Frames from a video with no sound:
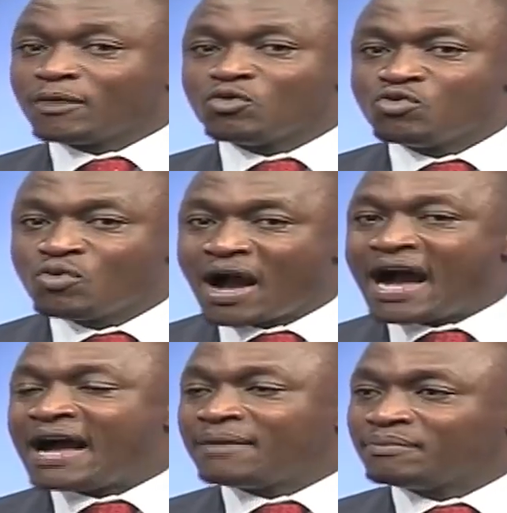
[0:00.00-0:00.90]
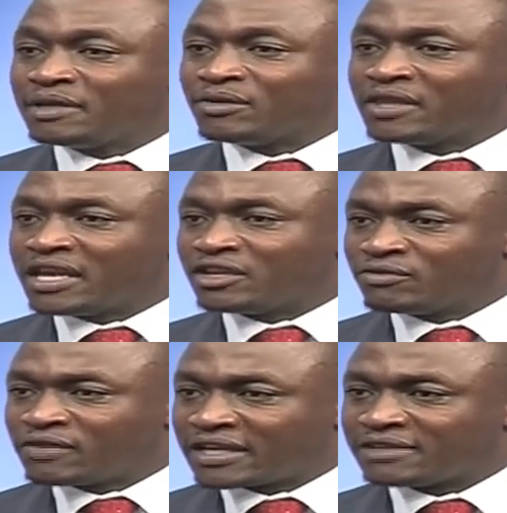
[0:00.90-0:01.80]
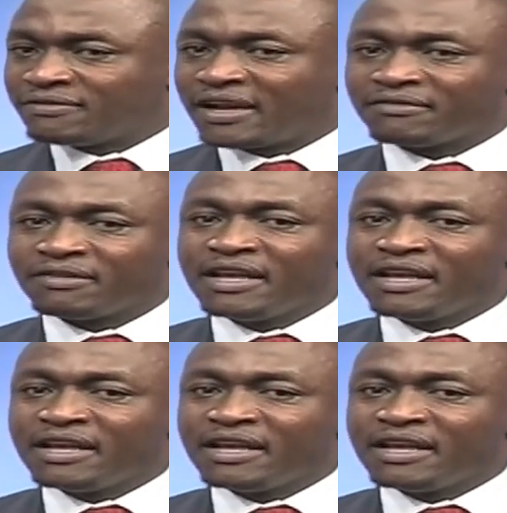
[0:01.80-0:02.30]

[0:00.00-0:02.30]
who are below the age of 35.